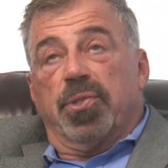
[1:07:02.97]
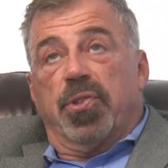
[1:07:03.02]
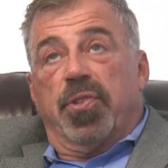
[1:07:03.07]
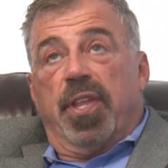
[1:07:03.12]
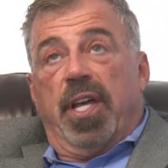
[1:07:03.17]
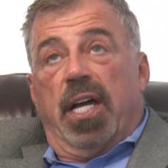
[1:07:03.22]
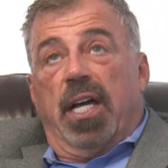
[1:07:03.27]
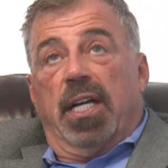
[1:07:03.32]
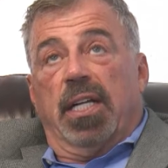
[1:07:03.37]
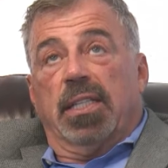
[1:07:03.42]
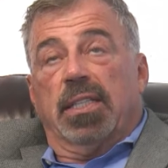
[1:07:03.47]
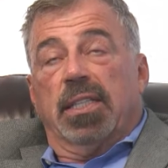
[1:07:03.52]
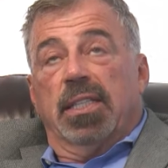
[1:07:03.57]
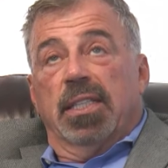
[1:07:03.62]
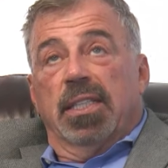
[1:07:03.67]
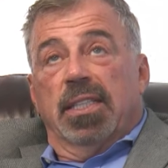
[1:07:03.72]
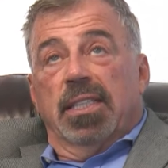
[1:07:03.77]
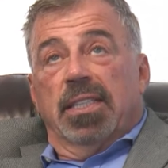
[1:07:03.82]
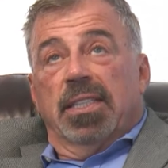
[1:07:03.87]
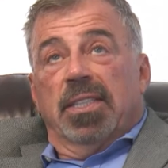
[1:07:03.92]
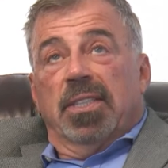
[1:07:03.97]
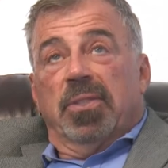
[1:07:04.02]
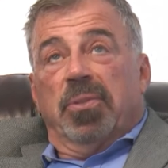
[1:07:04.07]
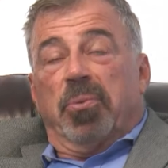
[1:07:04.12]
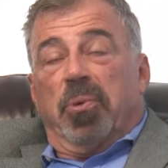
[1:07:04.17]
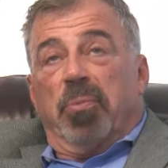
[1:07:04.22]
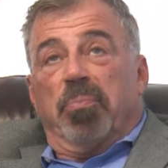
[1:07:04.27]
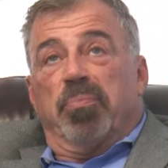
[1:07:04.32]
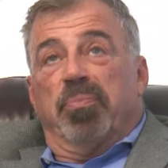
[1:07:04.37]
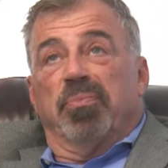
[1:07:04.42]
that
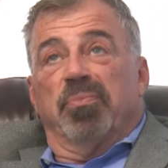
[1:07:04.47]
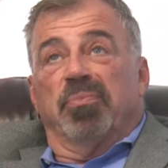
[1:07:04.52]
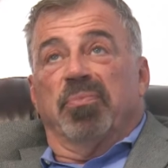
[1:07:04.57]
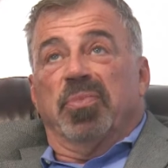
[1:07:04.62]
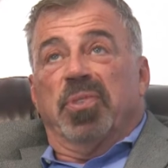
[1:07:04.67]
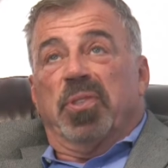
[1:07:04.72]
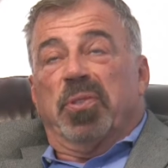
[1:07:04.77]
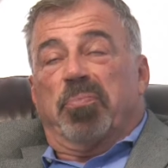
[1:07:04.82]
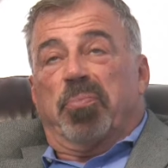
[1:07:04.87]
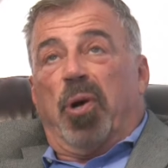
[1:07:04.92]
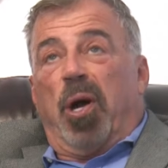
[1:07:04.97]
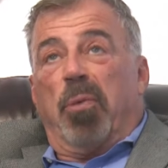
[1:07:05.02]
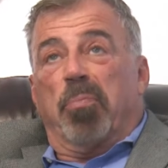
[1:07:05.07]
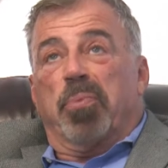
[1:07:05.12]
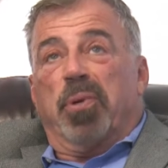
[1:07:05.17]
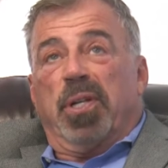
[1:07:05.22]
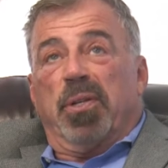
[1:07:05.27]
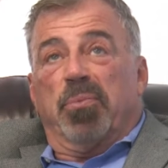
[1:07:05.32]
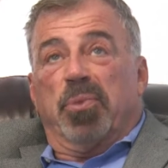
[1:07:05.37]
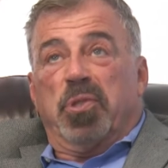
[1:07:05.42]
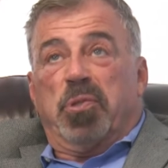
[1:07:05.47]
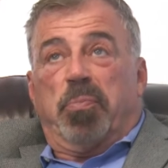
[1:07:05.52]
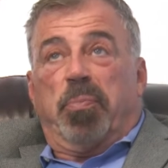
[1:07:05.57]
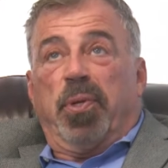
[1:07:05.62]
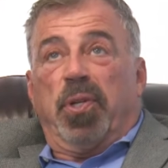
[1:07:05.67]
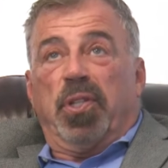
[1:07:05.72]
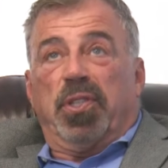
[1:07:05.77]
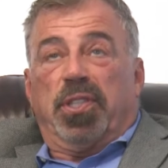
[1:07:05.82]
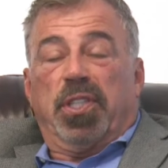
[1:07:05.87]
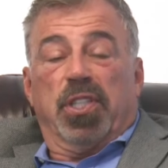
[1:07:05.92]
were the property was
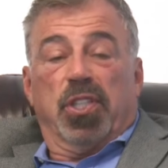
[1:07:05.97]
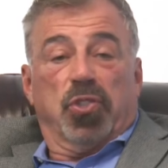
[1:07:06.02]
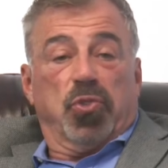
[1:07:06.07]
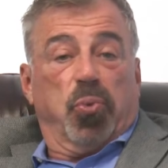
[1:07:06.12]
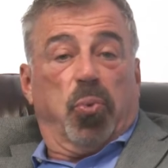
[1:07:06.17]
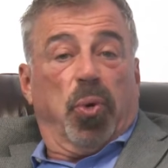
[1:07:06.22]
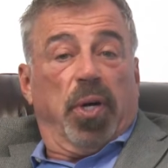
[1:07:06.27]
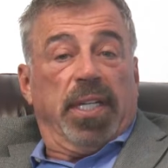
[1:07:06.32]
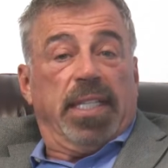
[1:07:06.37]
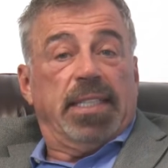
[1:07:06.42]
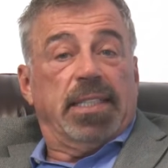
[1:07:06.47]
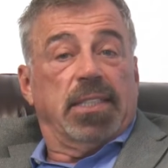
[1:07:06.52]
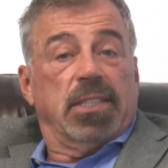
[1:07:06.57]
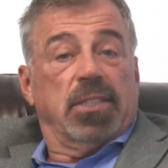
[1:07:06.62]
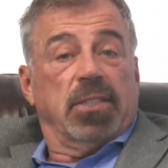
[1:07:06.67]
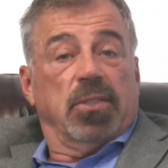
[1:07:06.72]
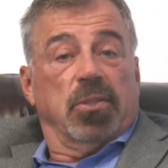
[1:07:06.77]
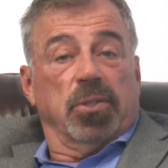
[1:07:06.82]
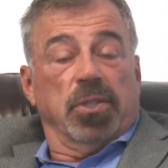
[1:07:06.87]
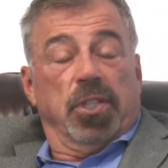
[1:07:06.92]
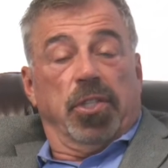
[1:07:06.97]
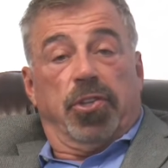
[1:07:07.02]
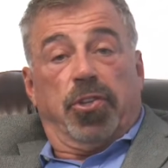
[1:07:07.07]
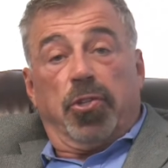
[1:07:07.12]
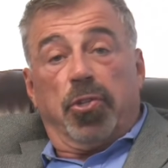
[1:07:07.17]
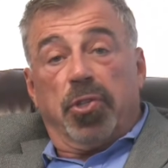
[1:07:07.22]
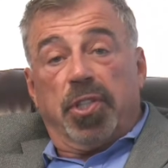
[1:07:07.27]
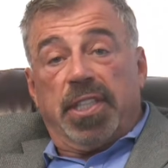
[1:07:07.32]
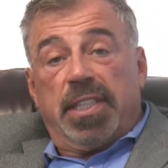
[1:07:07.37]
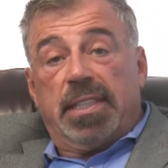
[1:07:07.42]
built in the 20s or the
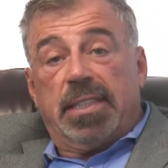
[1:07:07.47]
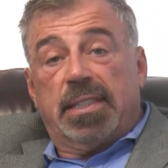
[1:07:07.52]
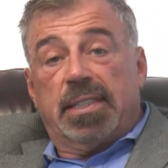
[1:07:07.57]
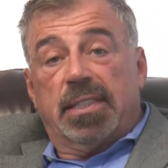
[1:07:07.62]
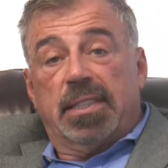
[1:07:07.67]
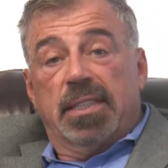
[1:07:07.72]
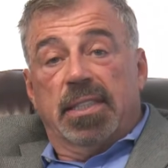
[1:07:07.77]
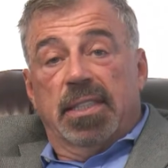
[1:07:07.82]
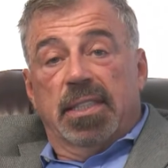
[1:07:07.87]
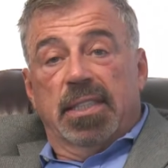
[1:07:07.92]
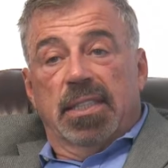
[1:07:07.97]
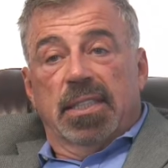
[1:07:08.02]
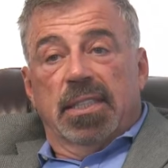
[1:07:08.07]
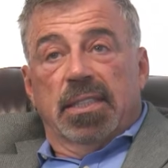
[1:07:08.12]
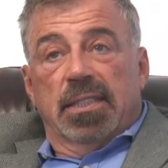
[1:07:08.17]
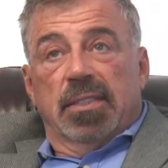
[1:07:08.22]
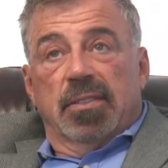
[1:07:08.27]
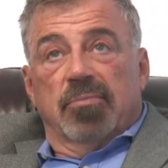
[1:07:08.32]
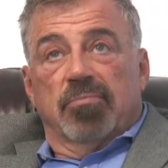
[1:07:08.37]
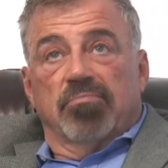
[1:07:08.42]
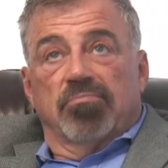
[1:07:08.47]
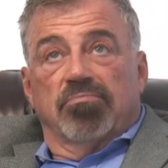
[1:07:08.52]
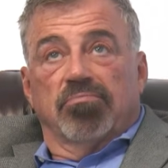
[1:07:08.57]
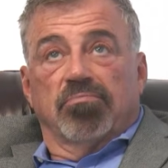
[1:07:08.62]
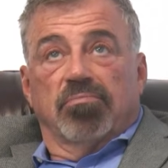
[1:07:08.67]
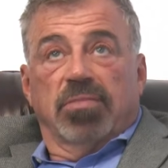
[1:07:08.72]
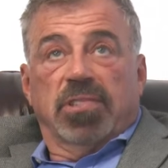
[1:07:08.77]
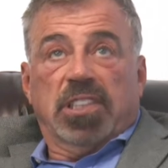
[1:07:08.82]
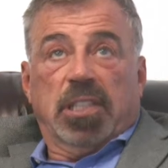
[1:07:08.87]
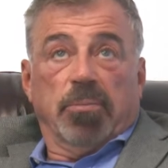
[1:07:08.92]
30s,
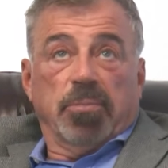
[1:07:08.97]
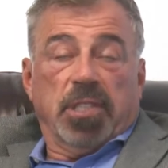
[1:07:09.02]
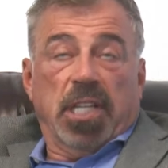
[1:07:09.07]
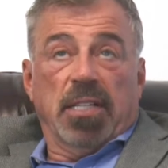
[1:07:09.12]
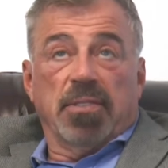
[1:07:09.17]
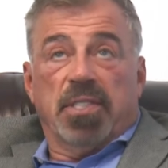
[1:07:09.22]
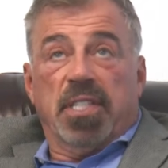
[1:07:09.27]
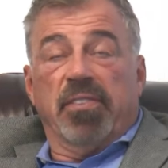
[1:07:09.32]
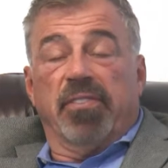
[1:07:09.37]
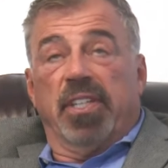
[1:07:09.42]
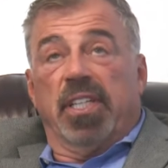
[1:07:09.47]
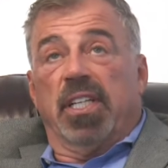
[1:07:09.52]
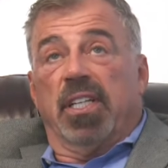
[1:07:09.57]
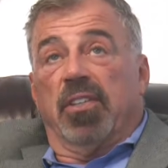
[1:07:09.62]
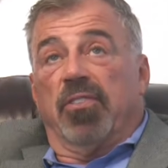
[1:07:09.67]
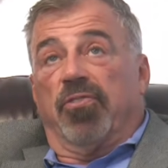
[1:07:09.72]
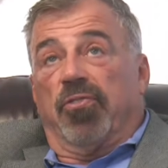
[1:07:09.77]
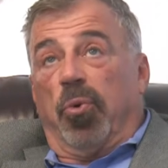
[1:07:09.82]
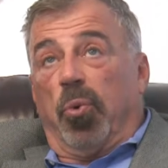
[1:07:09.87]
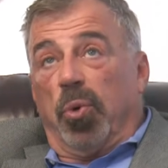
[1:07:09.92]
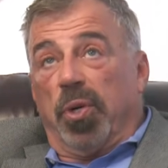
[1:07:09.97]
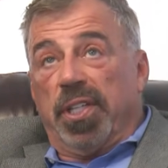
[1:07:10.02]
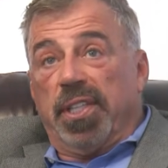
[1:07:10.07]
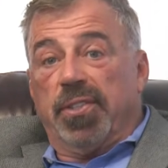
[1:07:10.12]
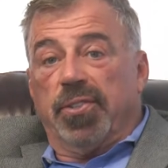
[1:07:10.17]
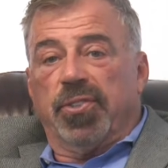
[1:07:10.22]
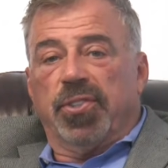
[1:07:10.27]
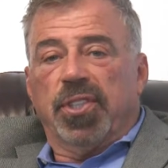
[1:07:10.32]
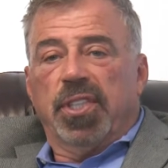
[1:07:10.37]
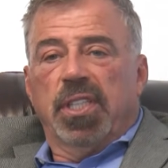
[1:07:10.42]
sometimes even in the
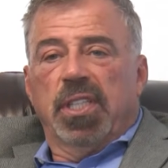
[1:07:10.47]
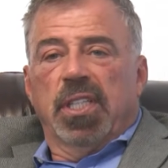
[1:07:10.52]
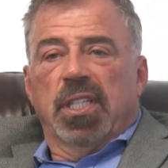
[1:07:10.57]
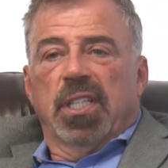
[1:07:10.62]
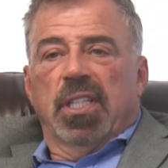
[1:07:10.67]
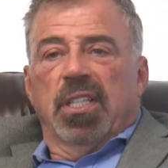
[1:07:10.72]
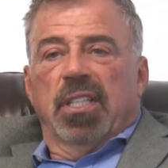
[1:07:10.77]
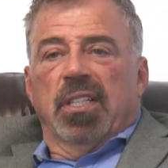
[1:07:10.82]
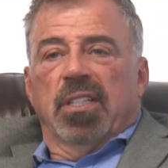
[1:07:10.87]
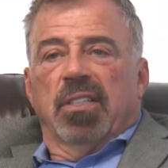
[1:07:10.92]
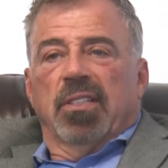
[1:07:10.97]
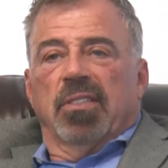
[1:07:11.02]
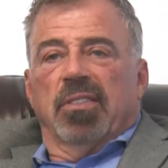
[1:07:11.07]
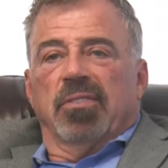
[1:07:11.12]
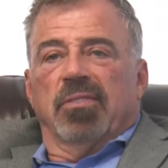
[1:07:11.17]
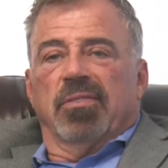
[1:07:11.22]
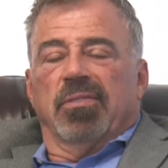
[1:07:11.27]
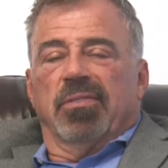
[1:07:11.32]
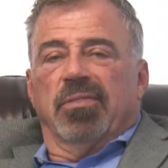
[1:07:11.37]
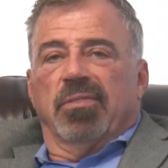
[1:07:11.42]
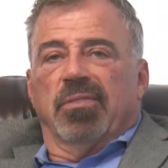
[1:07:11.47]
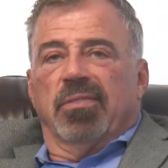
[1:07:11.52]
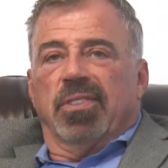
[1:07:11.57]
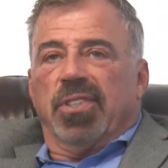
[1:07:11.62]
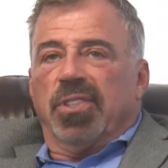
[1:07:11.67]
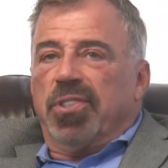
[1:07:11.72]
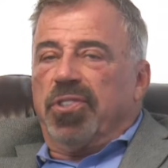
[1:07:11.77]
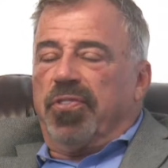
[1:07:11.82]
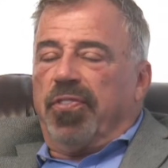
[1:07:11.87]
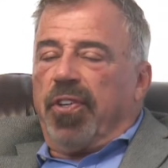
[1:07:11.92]
40s,
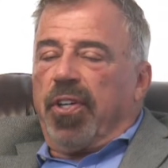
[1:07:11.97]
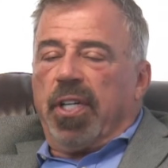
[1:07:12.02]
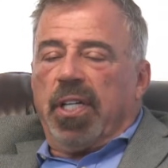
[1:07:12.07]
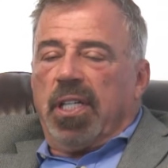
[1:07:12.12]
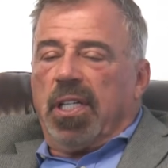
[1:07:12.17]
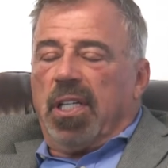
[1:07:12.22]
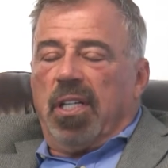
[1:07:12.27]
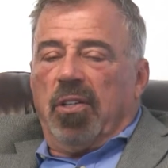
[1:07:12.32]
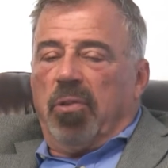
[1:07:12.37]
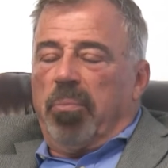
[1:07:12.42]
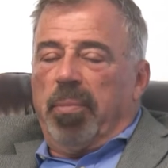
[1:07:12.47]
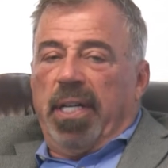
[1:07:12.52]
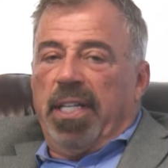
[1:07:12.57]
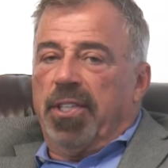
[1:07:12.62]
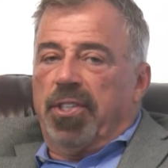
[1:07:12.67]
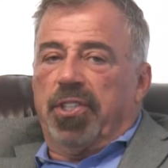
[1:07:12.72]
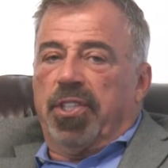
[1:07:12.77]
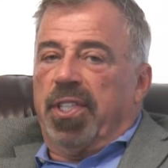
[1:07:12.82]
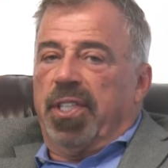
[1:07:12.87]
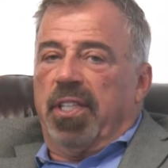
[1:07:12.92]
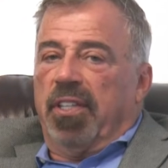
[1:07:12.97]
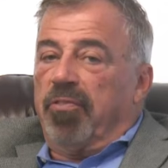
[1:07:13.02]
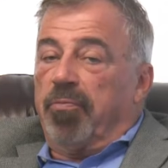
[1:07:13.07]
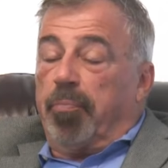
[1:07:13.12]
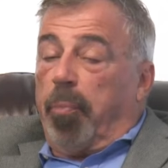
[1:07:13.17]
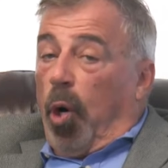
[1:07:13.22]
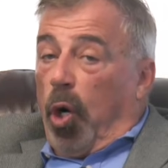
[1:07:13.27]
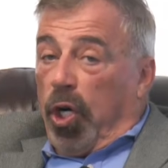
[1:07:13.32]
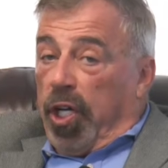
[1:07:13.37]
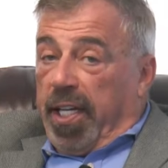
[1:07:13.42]
there's very little mention
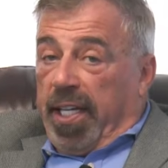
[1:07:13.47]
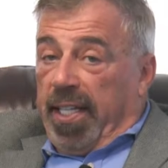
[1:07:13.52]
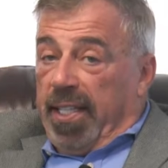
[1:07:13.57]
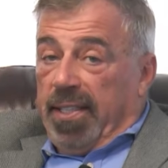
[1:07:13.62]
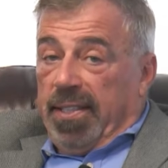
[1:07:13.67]
of parking.